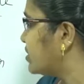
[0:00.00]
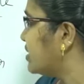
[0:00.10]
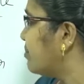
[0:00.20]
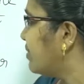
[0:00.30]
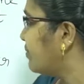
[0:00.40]

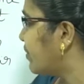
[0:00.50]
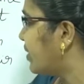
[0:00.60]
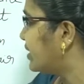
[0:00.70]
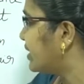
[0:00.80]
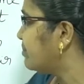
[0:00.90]
the before
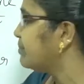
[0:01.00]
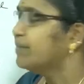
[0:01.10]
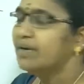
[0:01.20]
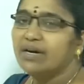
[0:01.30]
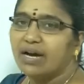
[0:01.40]
letter
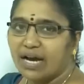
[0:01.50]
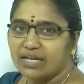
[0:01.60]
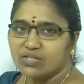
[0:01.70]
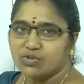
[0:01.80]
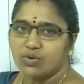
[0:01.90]

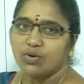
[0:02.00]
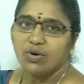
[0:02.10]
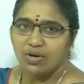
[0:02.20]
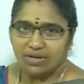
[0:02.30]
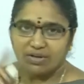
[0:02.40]
has to
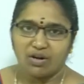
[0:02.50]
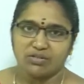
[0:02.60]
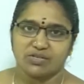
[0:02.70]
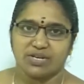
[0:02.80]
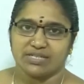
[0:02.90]

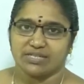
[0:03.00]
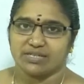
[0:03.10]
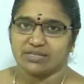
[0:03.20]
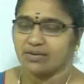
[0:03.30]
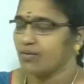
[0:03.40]

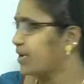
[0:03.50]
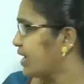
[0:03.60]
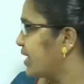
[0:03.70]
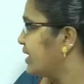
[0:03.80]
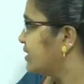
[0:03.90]
consonants.
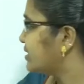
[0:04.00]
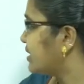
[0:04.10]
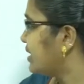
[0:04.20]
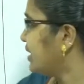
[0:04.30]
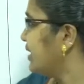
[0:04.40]
Okay,
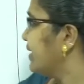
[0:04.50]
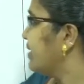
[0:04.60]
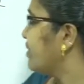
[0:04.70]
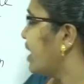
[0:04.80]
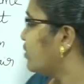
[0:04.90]
see,
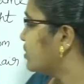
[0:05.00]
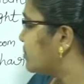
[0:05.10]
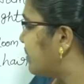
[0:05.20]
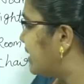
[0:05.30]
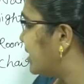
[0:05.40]
we have to
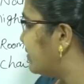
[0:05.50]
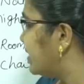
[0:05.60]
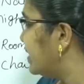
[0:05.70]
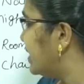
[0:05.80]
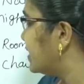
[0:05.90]
spell the
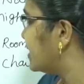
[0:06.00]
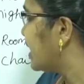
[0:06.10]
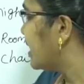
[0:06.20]
word as